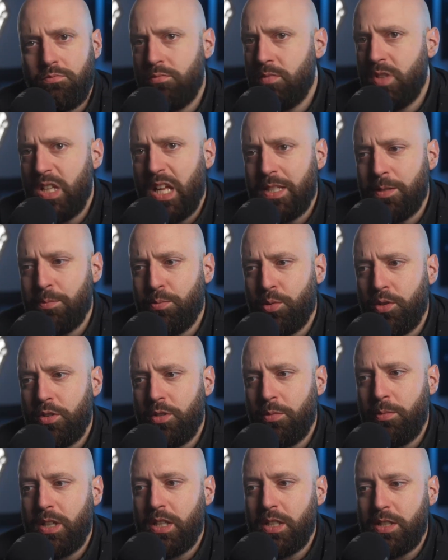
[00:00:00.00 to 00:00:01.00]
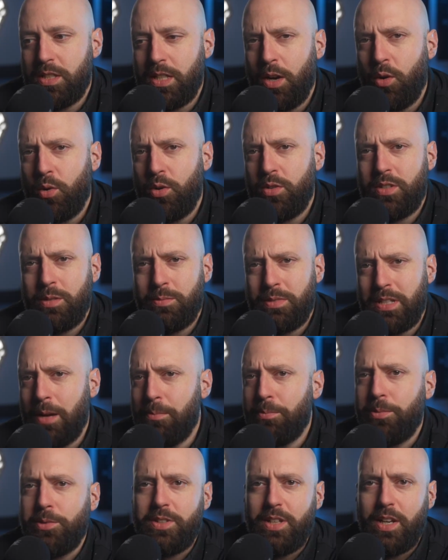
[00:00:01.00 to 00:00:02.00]
that's important to me because I ordered some
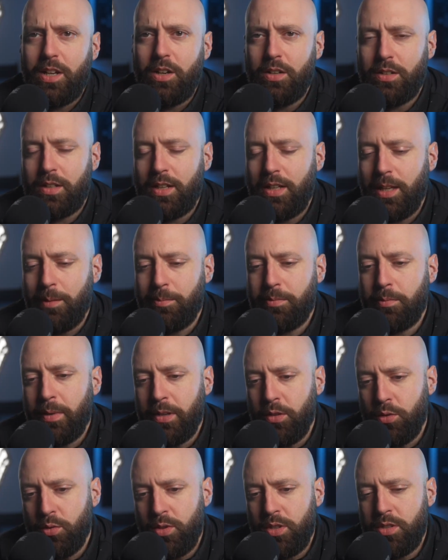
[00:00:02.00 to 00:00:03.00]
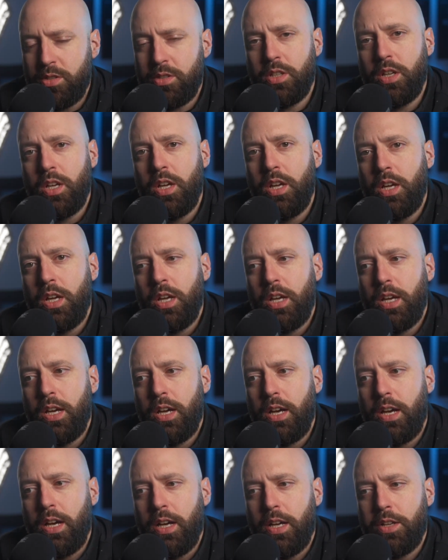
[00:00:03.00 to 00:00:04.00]
samples and I got clipped by duties.
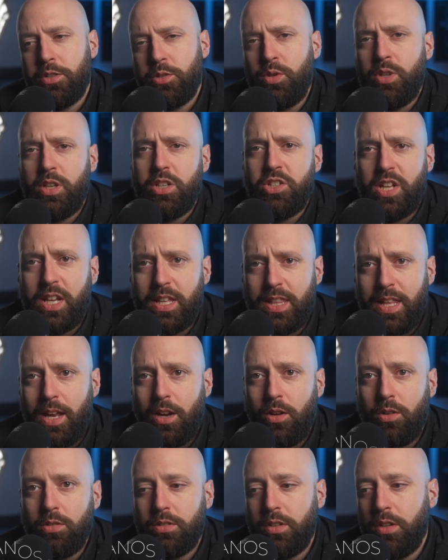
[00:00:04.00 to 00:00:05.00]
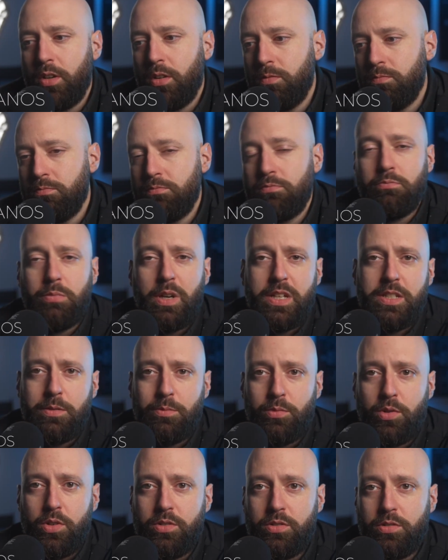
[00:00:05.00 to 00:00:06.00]
So you can check that out. buy some
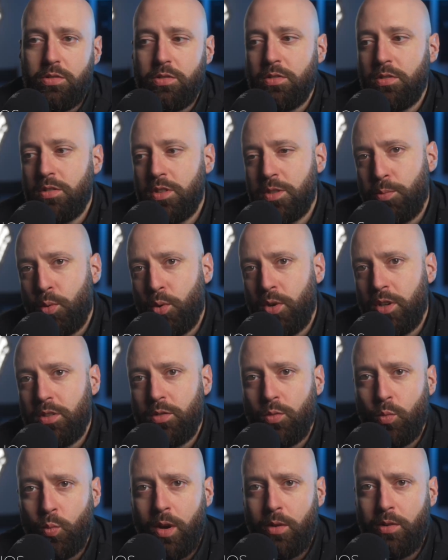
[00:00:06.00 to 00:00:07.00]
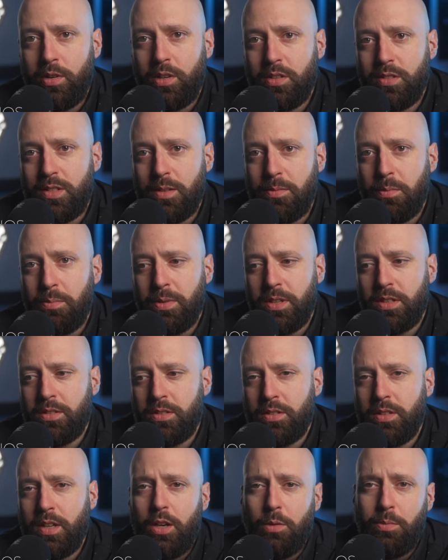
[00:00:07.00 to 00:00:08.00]
merch, sport it, wear it, send me
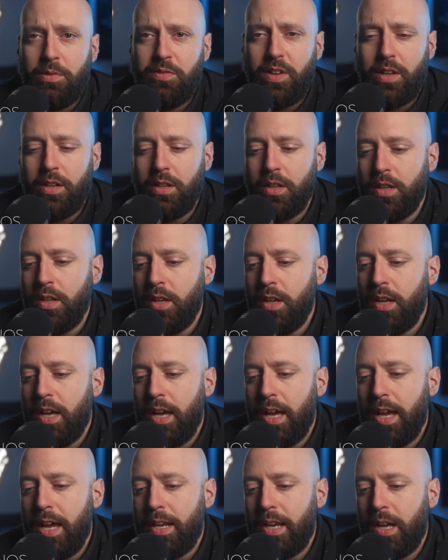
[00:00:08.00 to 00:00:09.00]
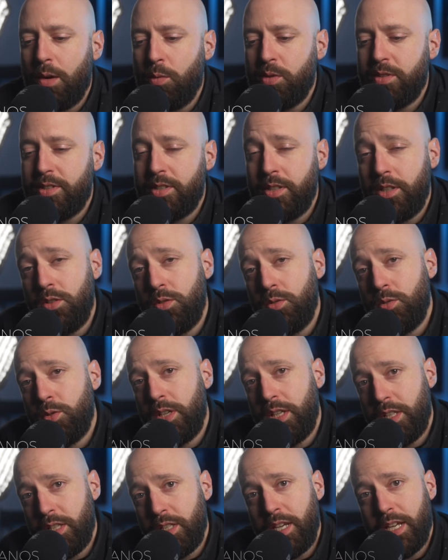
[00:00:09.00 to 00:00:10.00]
pics. It'll be fun. And I will see you
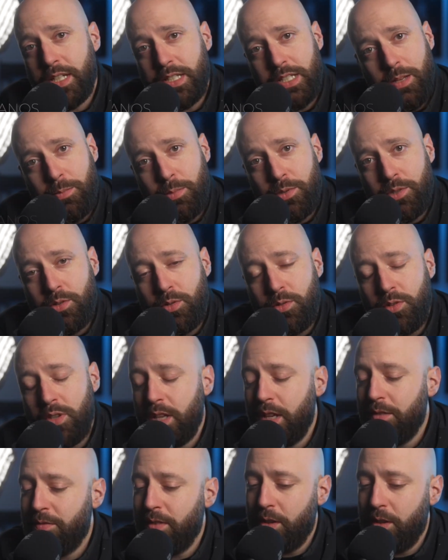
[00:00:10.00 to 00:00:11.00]
in the next episode. If I